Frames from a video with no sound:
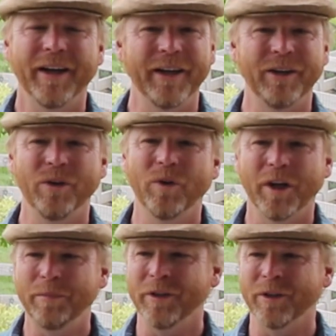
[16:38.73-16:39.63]
I grew
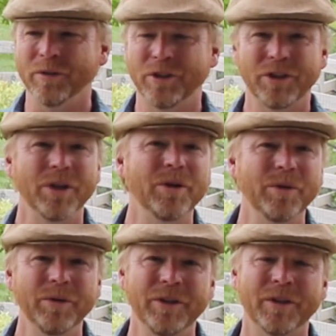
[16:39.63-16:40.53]
up, you don't
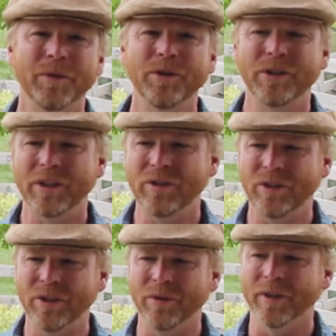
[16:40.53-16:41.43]
show your emotions,
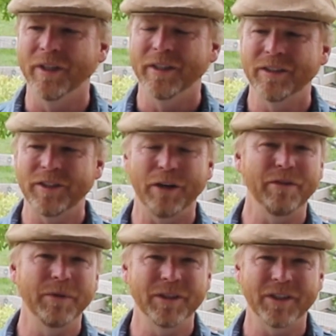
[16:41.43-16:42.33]
you stuff
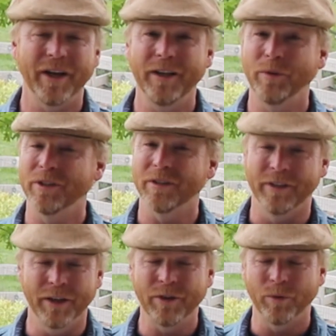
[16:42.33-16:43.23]
them inside, which
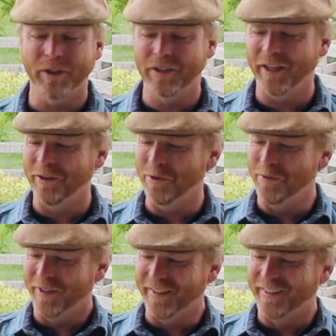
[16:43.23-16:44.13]
never works out
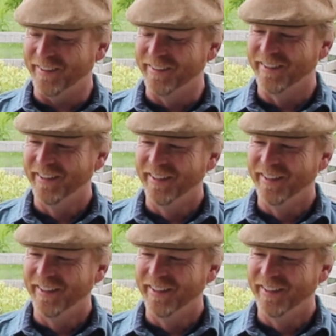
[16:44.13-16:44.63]
well.